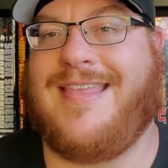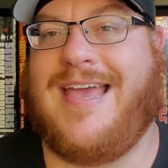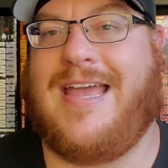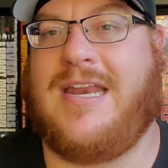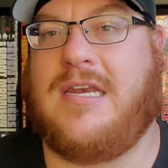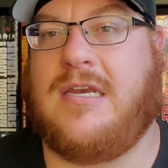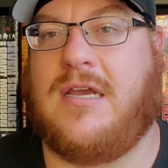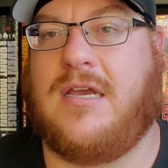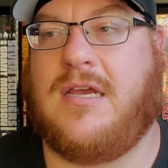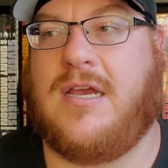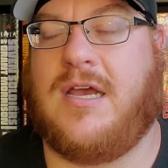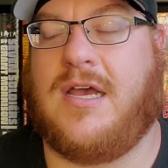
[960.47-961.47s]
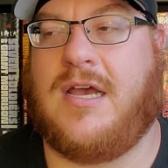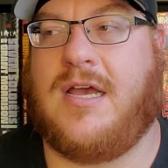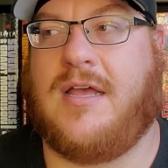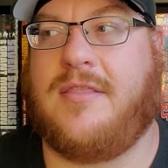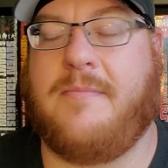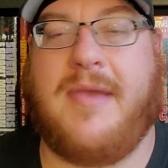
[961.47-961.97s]
then
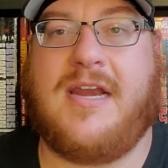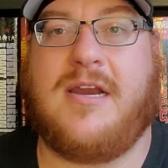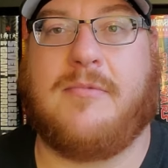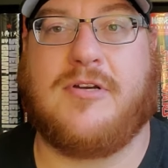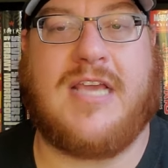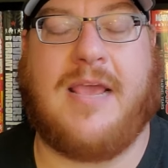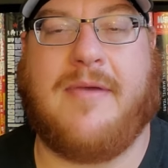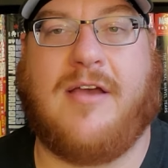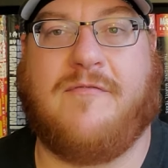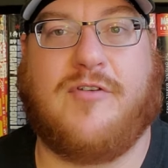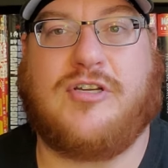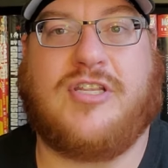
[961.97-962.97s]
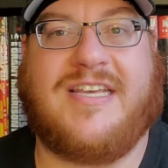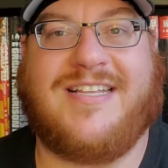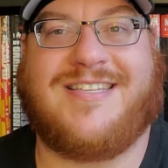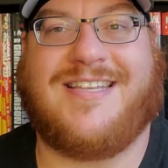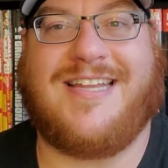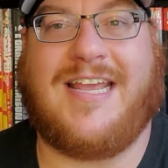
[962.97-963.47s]
the May numbers came out virtually
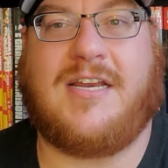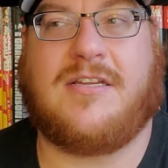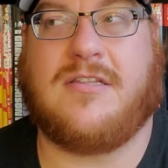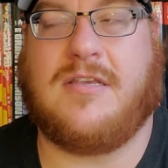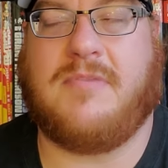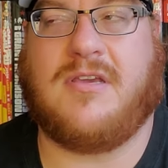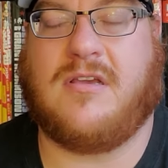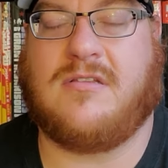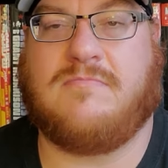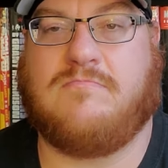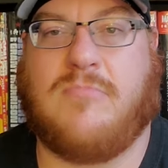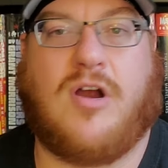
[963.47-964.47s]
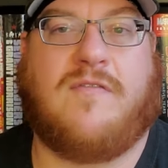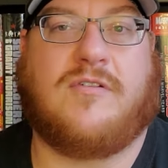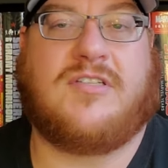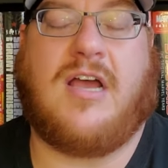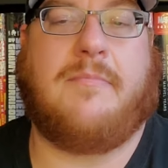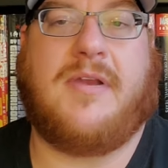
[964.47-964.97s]
instantaneously because Marvel
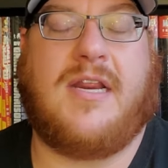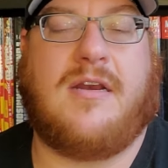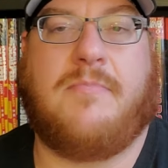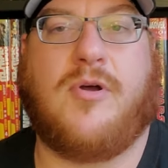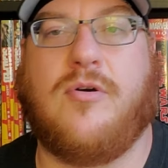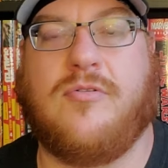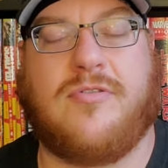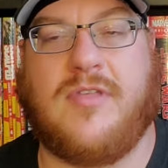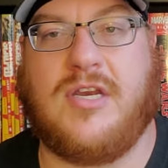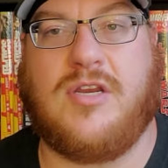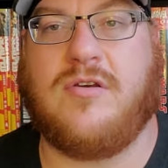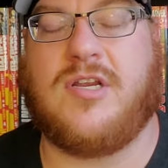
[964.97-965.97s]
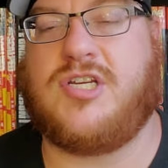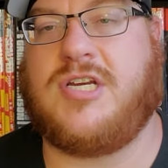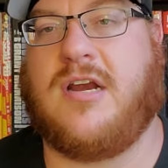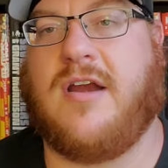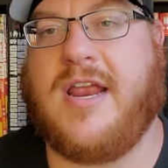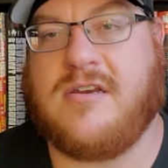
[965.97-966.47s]
dominated both in unit
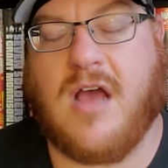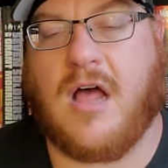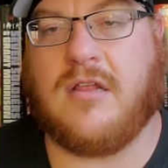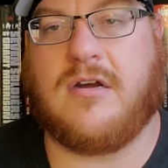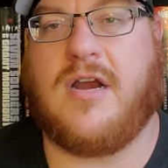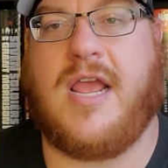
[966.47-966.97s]
share and dollar.